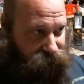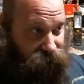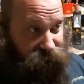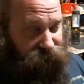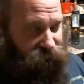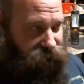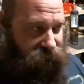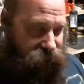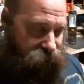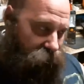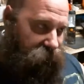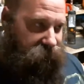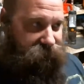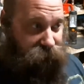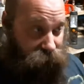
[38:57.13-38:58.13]
real, like the
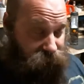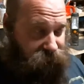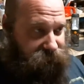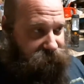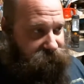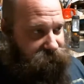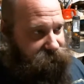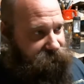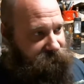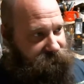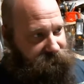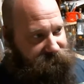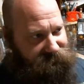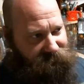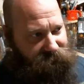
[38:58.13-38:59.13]
way it really is and things
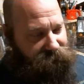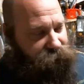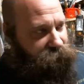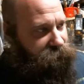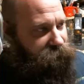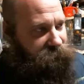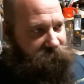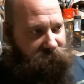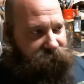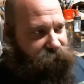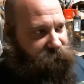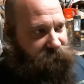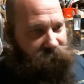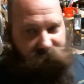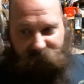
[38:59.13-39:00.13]
like that before, and I
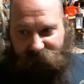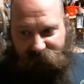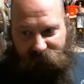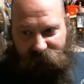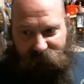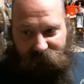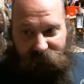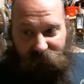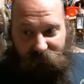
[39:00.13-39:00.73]
failed miserably.